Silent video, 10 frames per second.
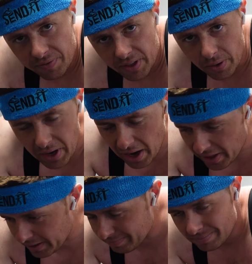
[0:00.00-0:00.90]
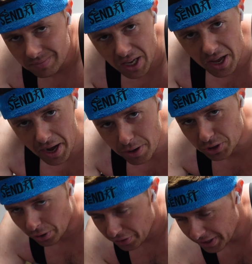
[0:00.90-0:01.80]
Okay then, here goes
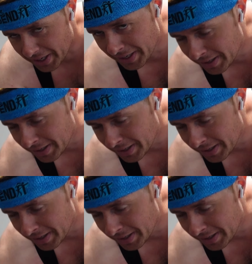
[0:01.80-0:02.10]
nothing.